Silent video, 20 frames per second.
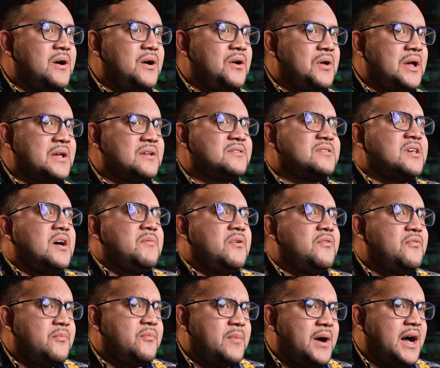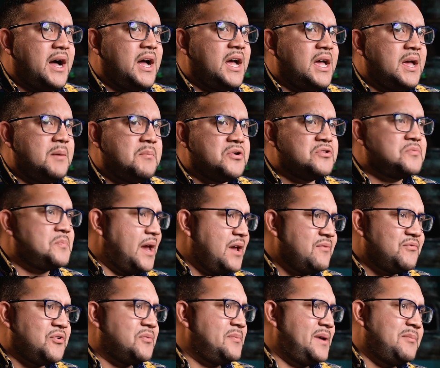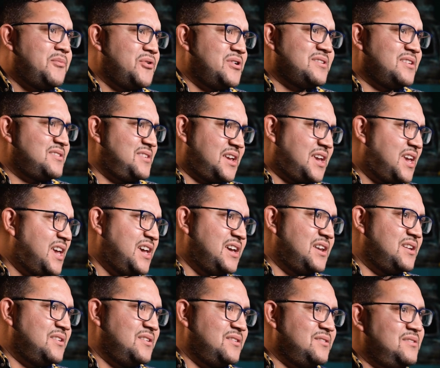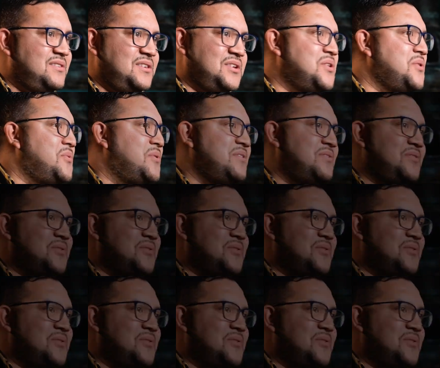Like some of my most painful memories as a kid deal with